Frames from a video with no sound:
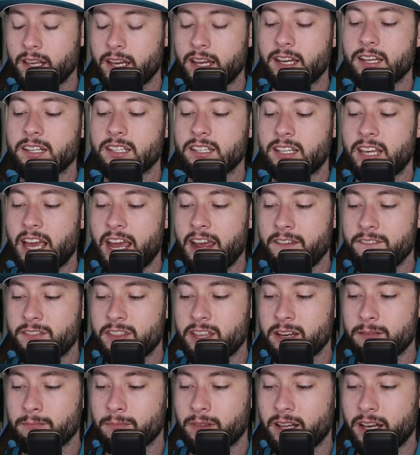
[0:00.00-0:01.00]
It gave
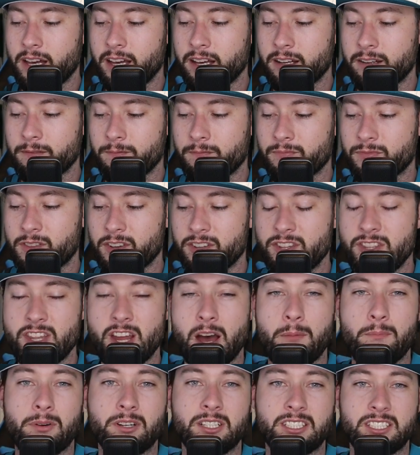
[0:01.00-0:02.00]
them, like, the
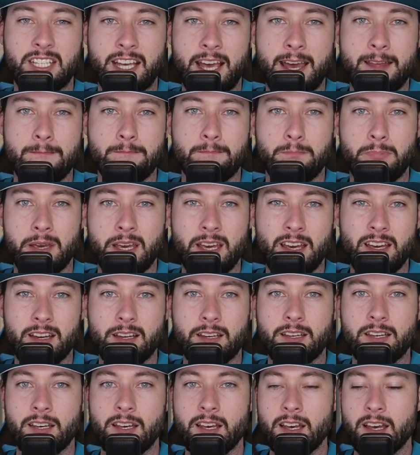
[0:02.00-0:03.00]
number ten
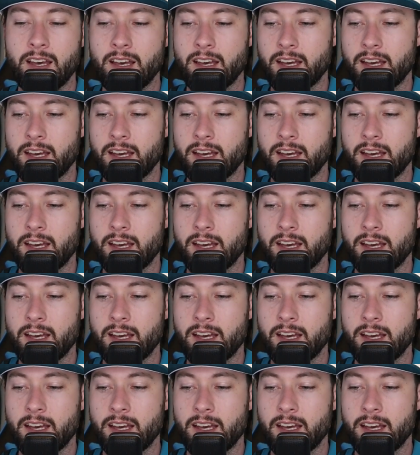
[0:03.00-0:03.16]
pick.